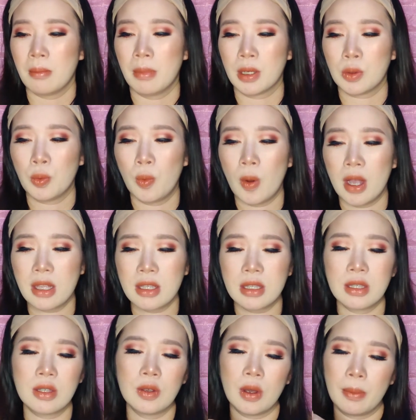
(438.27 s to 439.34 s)
But
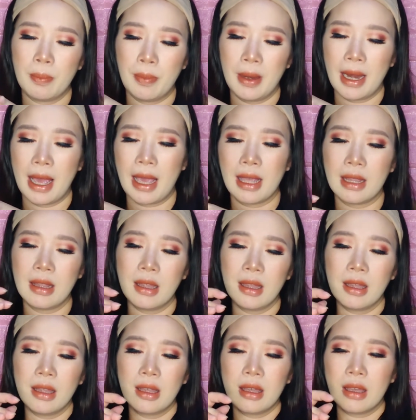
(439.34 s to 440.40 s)
once you apply
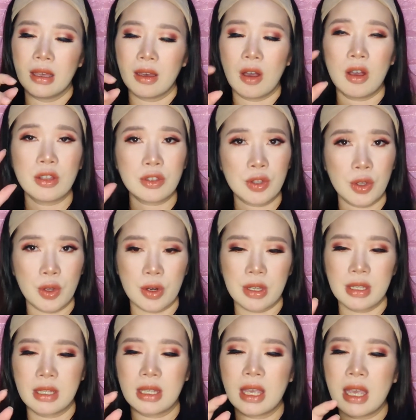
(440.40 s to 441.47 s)
onto your
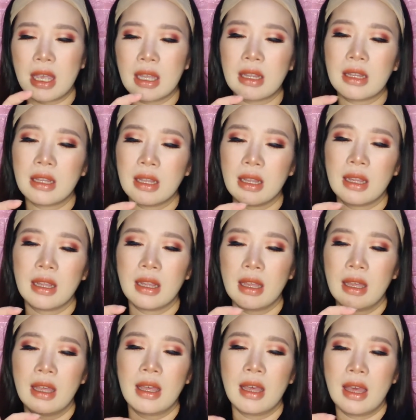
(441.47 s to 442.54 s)
skin
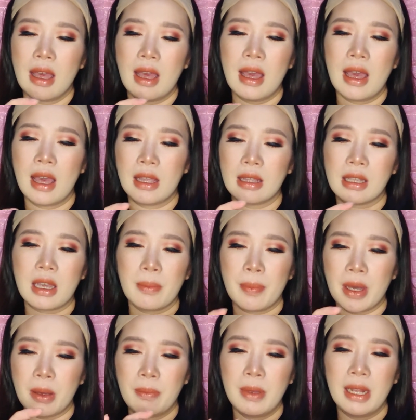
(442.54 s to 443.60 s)
and
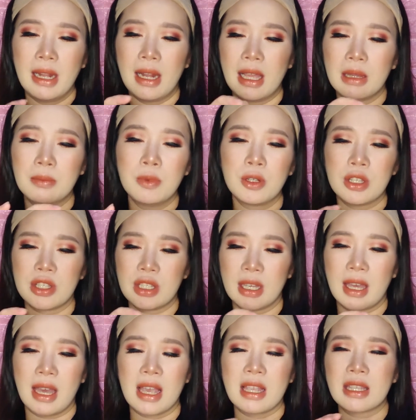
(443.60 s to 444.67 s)
kapag binland mo na siya
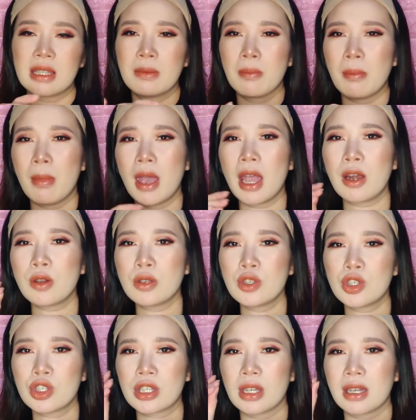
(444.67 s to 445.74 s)
guys,
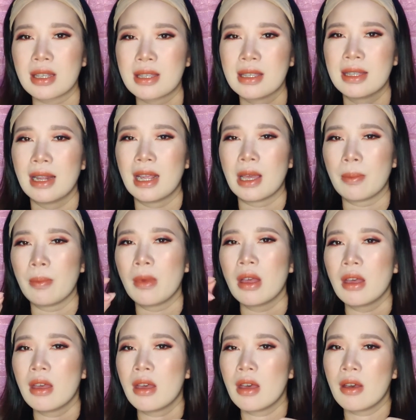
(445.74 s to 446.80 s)
meron siyang slip
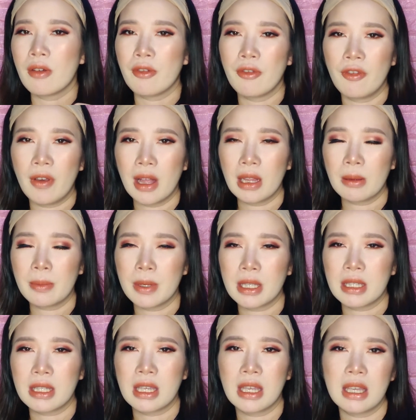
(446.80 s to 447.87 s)

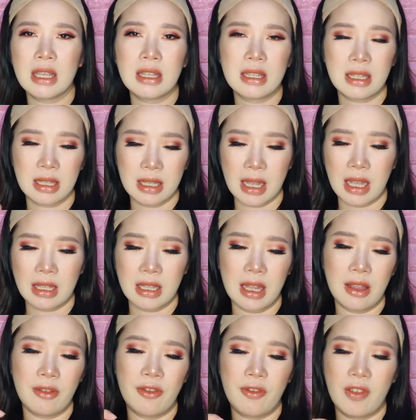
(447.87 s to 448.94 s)
velvety
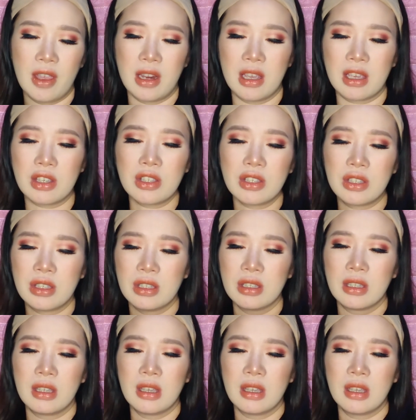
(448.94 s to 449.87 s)
satin finish